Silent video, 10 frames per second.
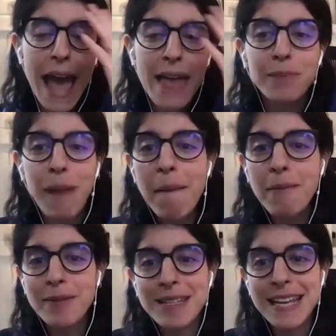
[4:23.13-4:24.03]
And the
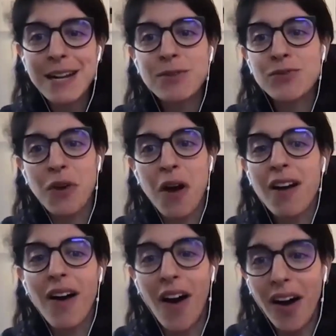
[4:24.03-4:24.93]
problem was the data was
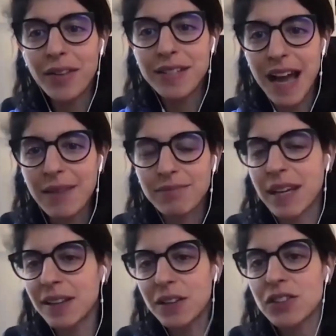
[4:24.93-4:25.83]
wrong all the time,
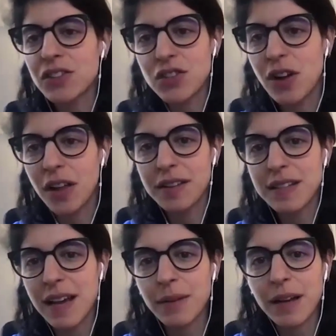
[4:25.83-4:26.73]
literally just all the
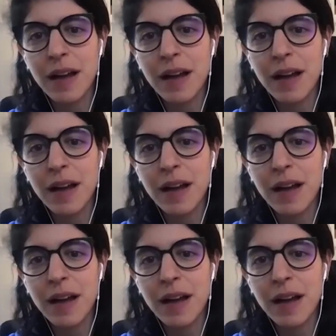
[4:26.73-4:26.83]
time.